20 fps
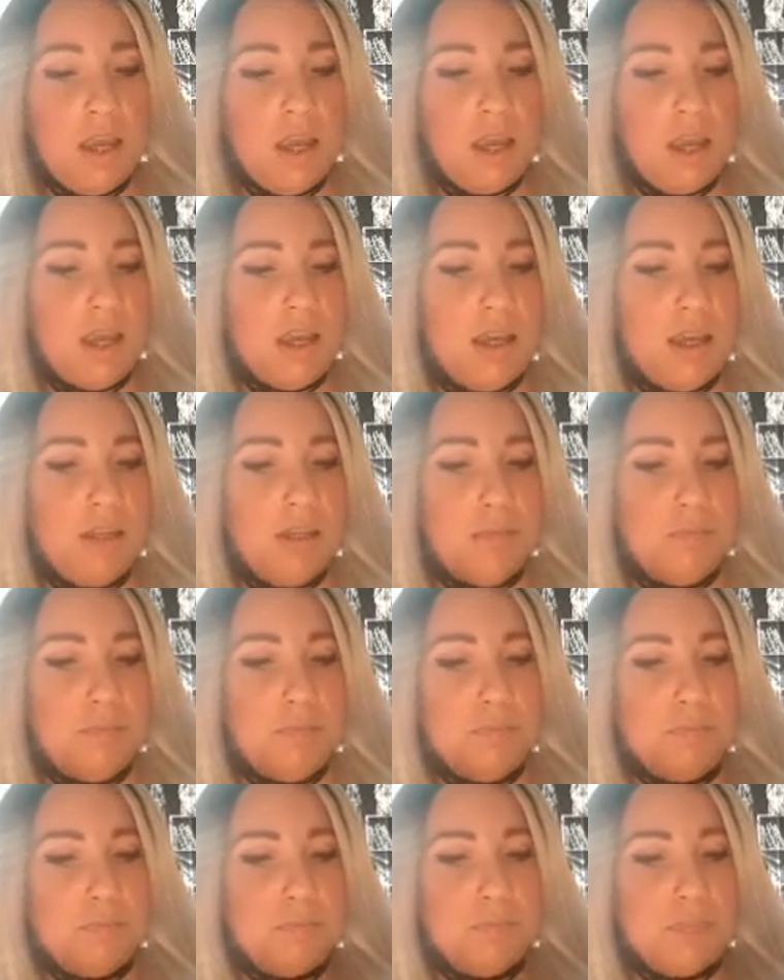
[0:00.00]

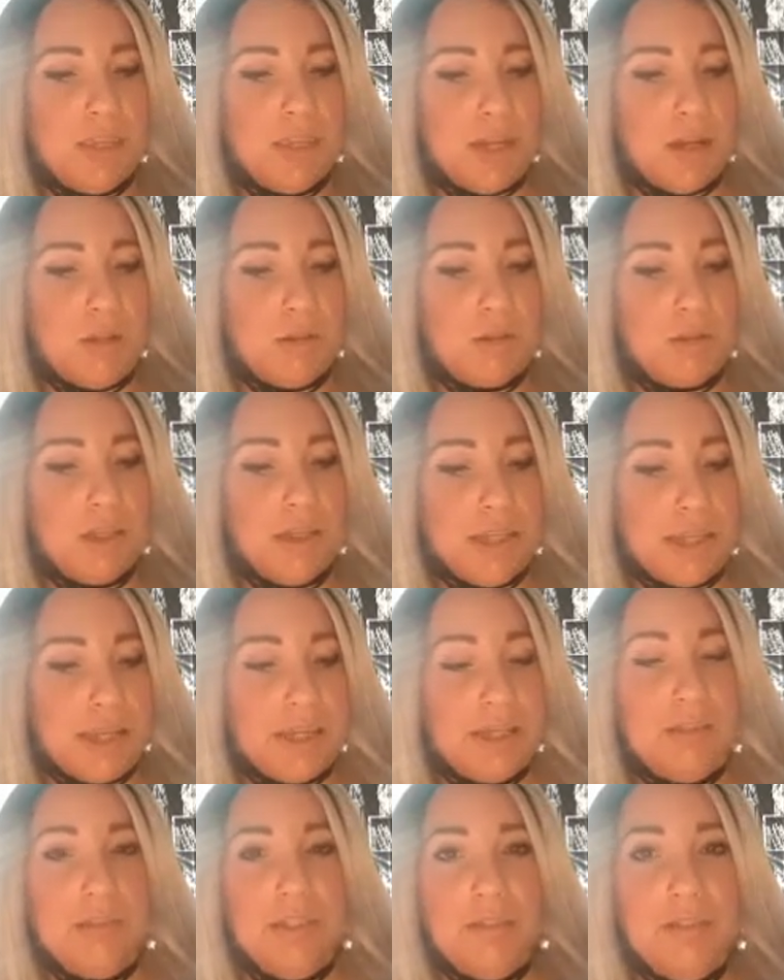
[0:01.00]
And I'll
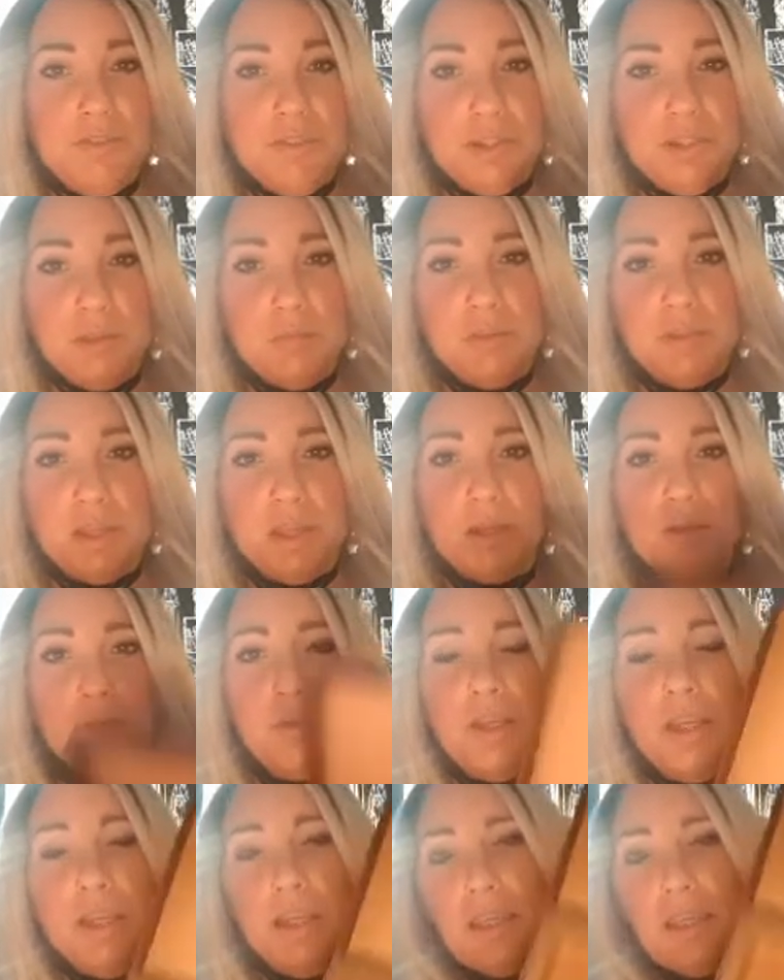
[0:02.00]
again leave the link below.